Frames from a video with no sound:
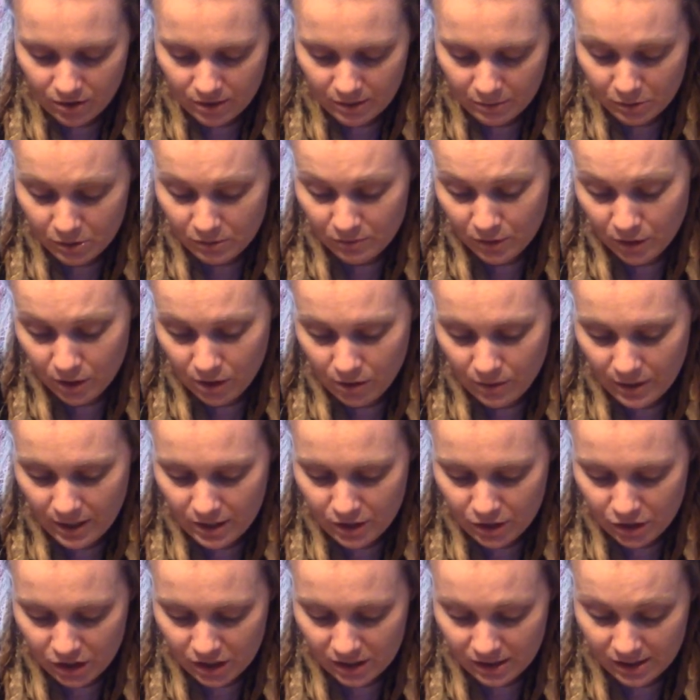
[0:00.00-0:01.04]
That was Virgo
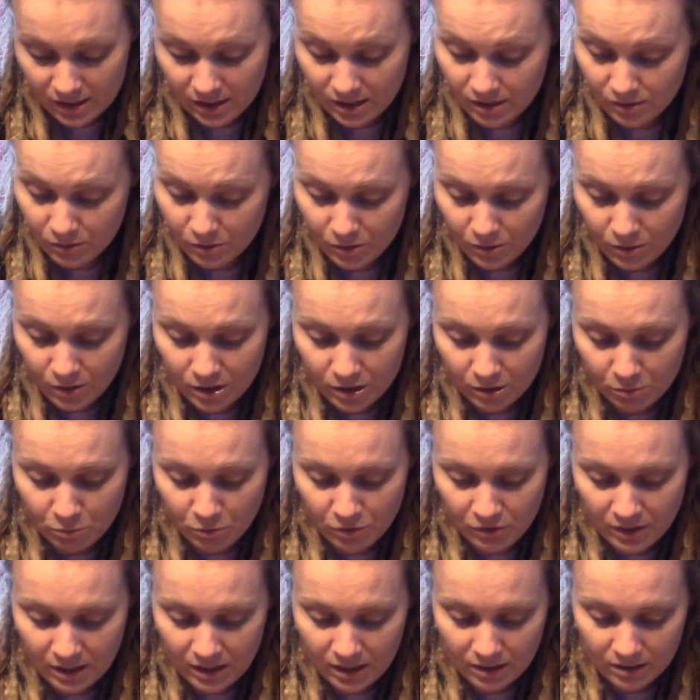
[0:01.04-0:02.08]
energy. Six of Swords,
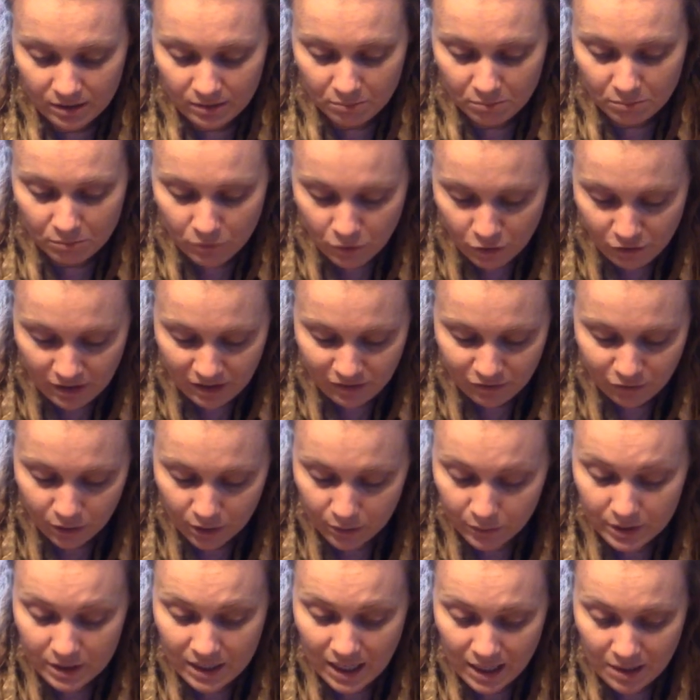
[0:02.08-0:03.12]
moving moving
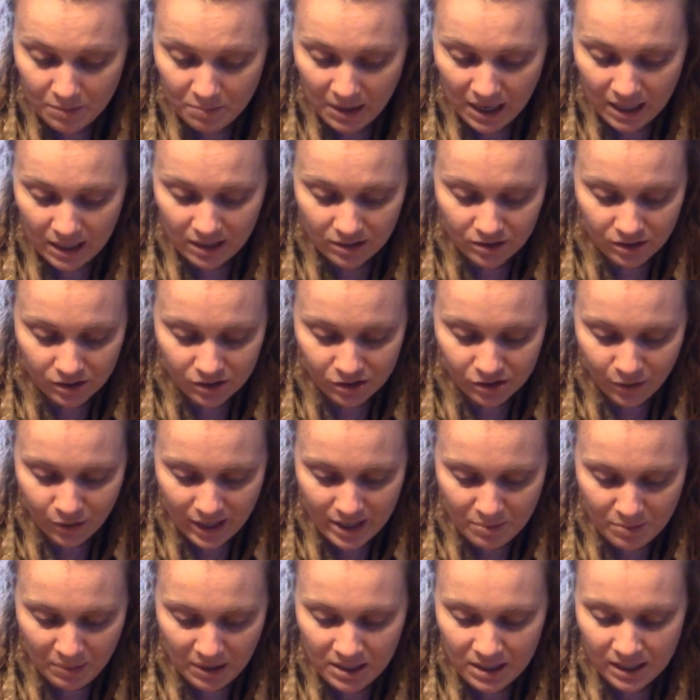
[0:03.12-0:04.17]
forward. Ten of Pentacles,
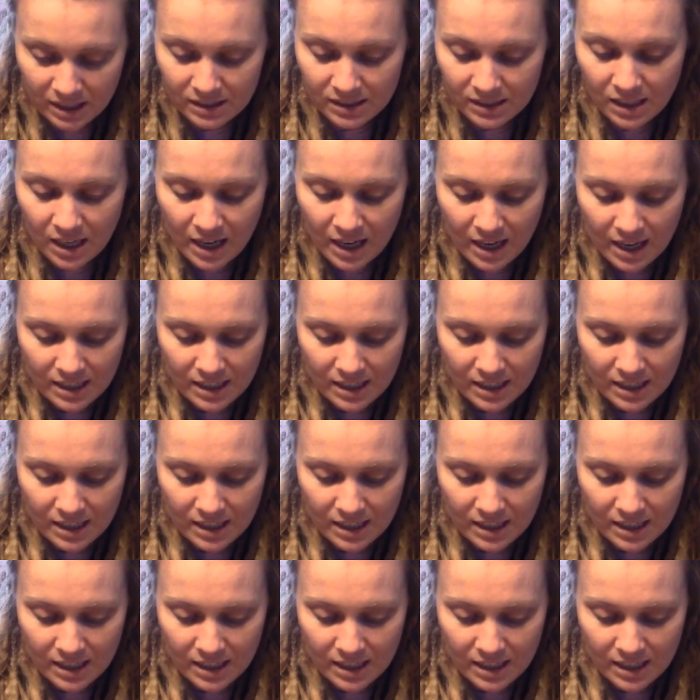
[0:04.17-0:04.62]
great abundance.